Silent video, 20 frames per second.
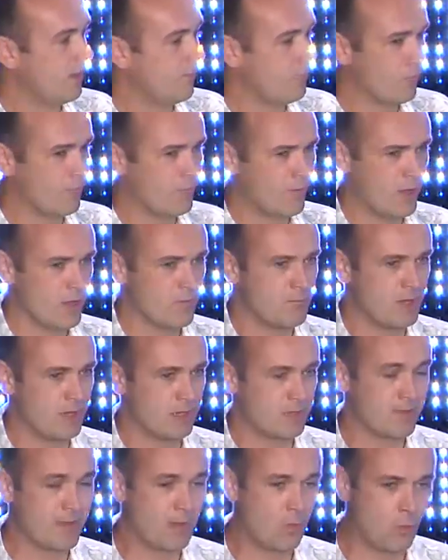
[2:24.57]
for 5
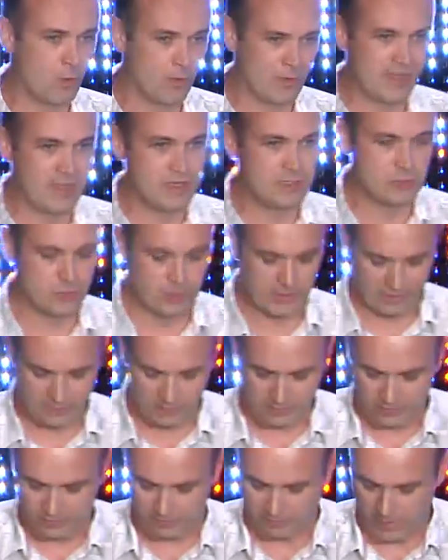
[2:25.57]
minutes about what they're doing
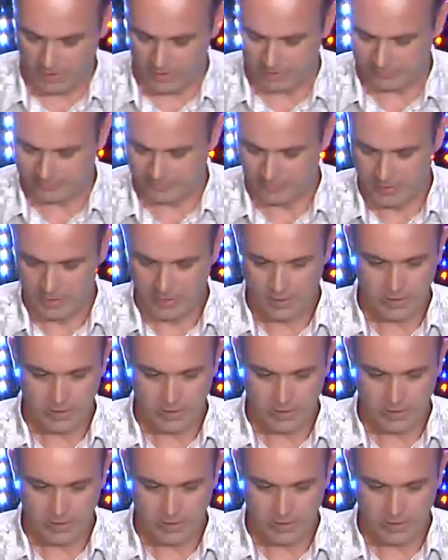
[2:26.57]
in this space.